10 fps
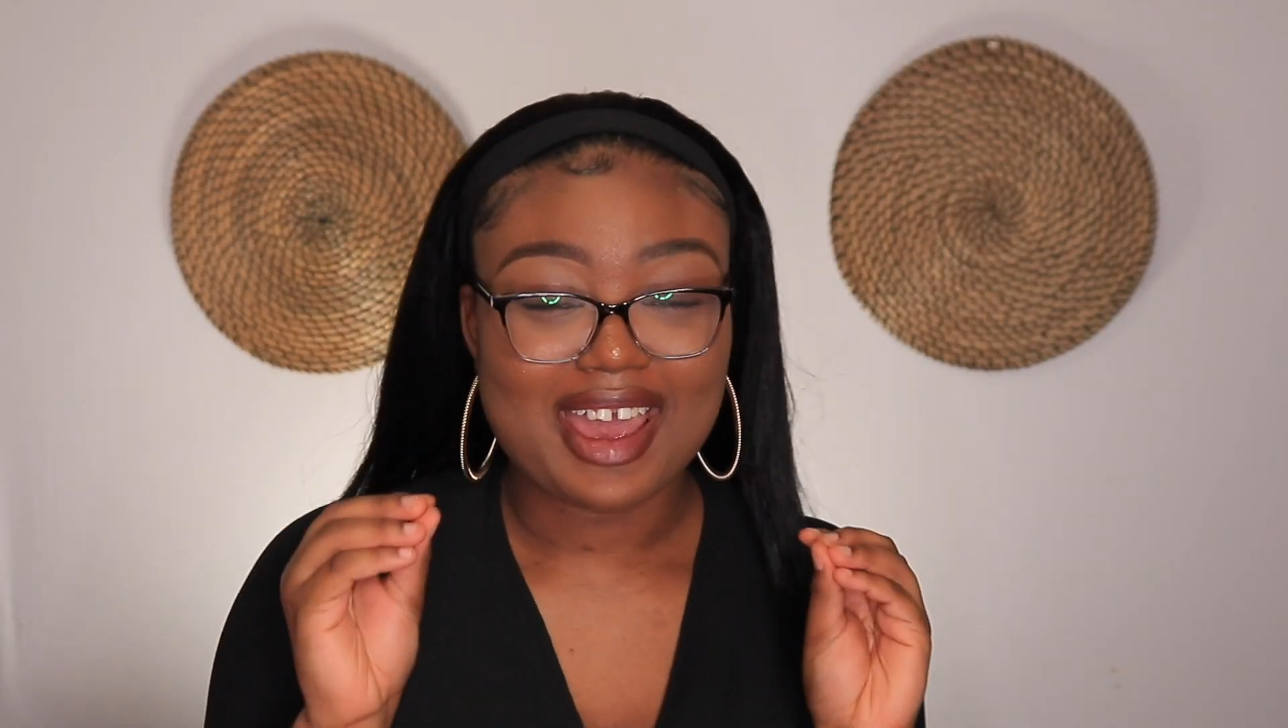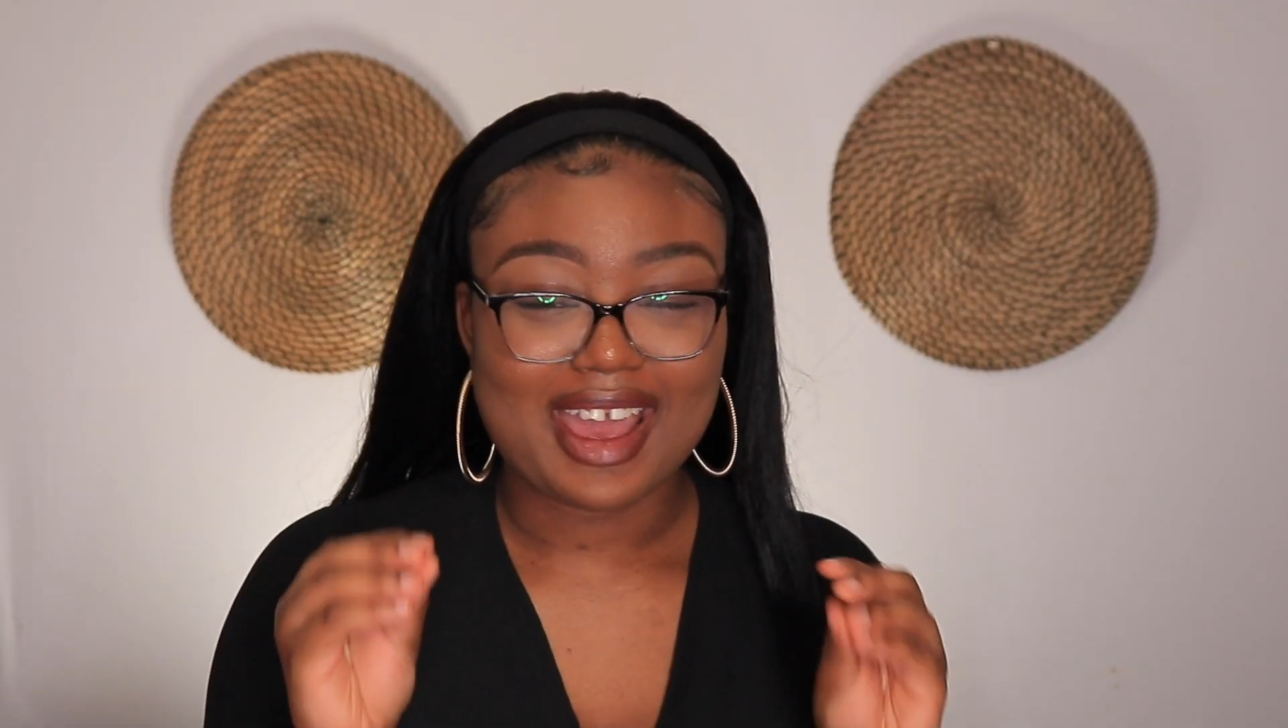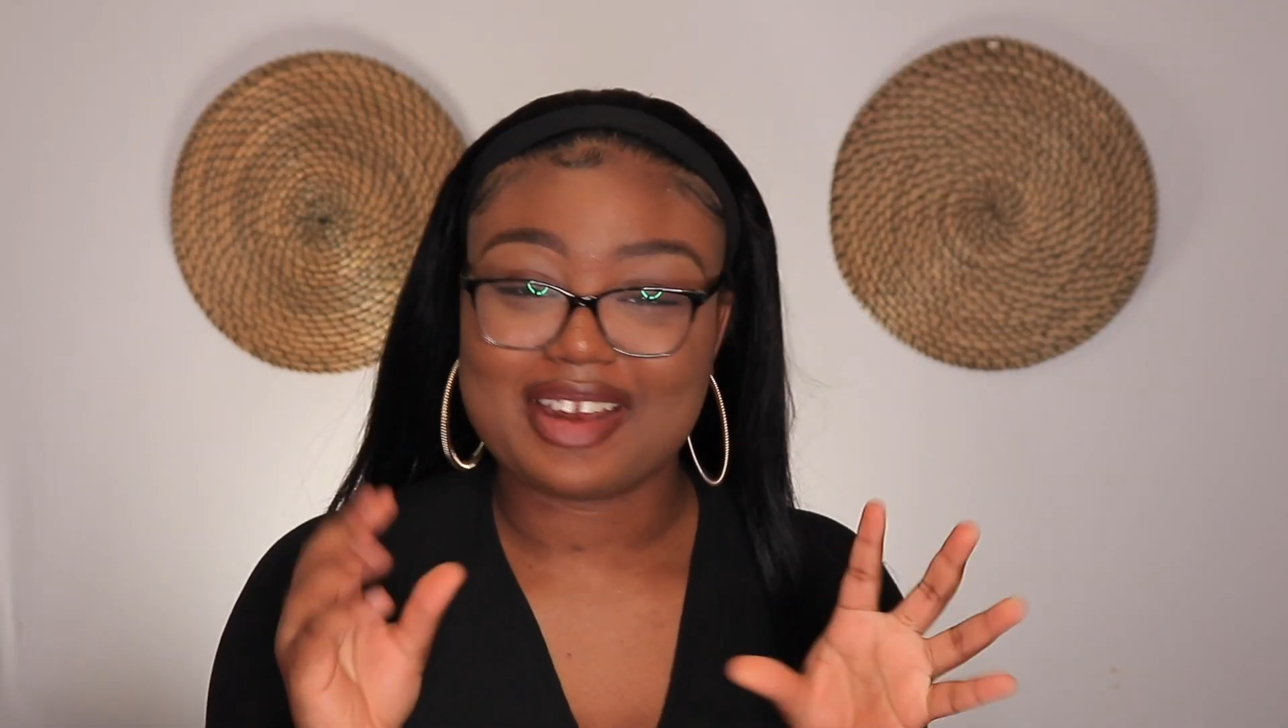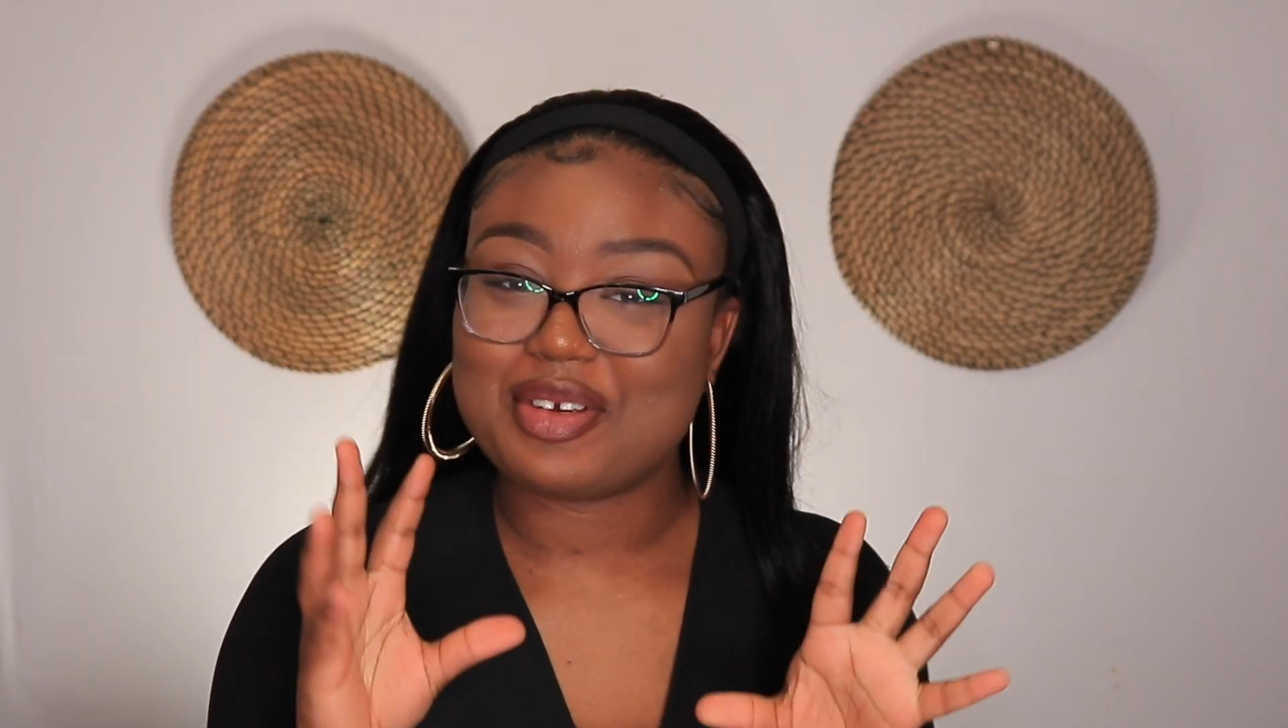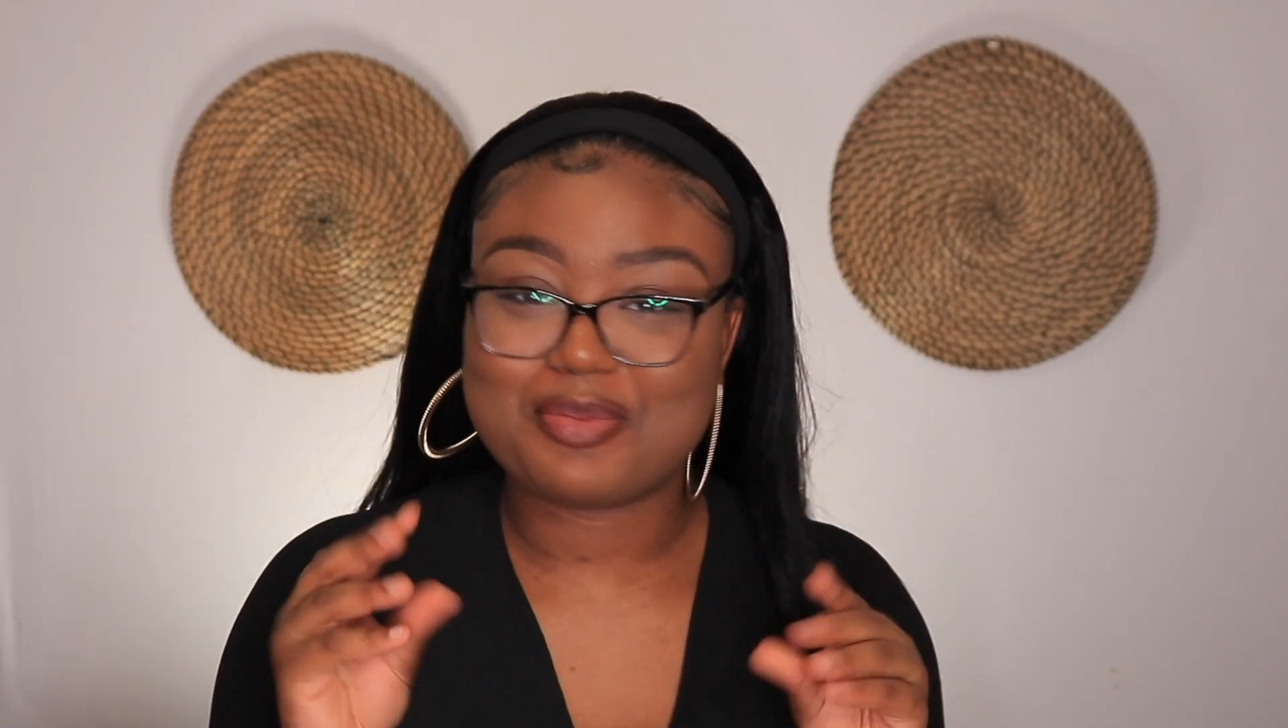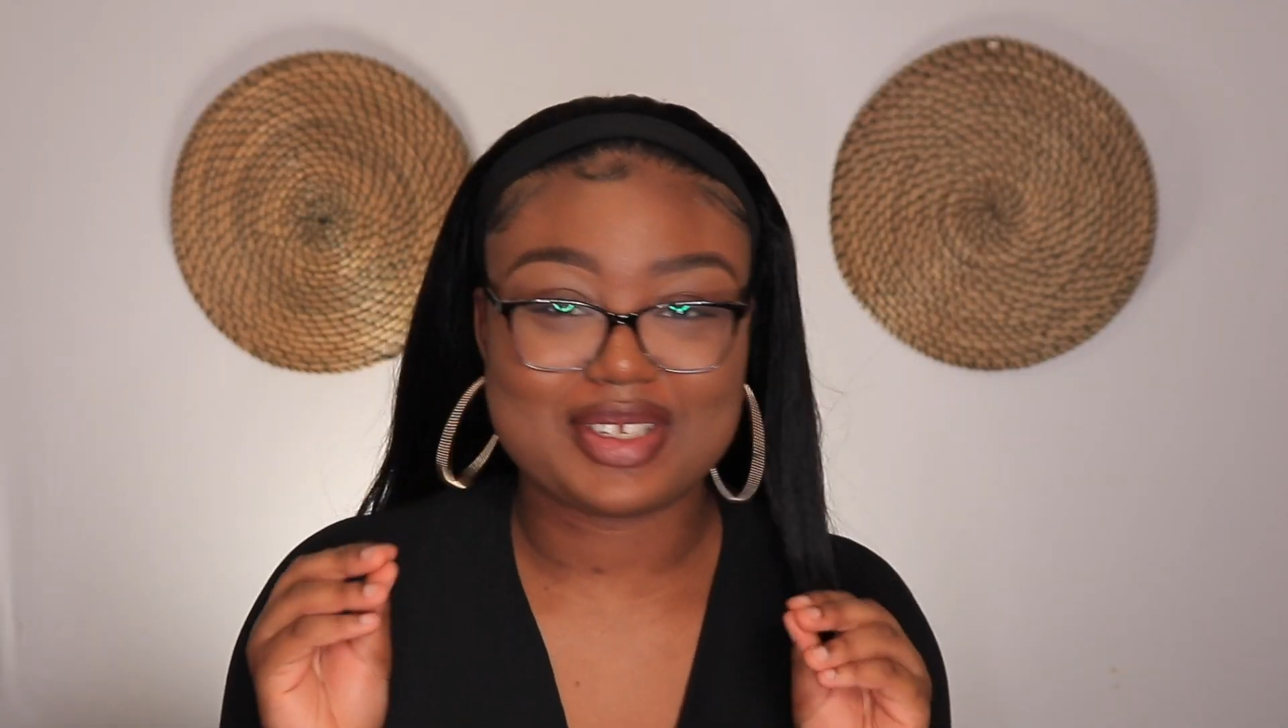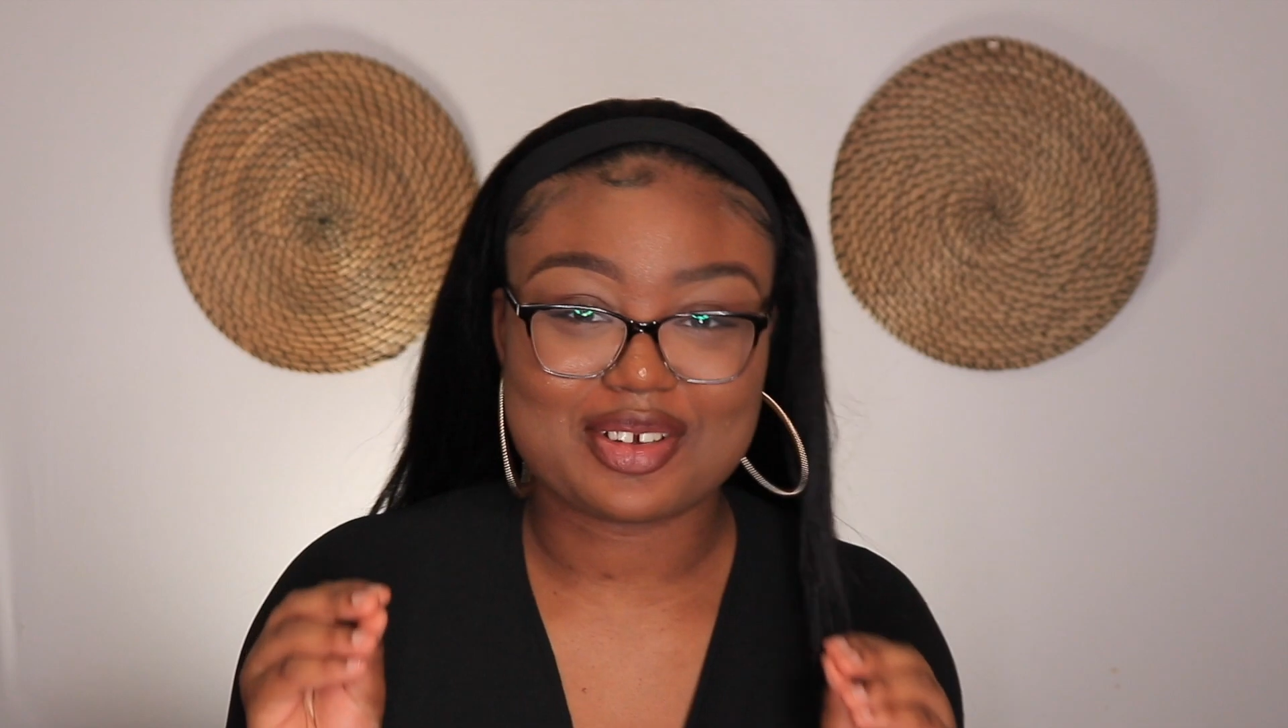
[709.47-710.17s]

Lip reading: a new piece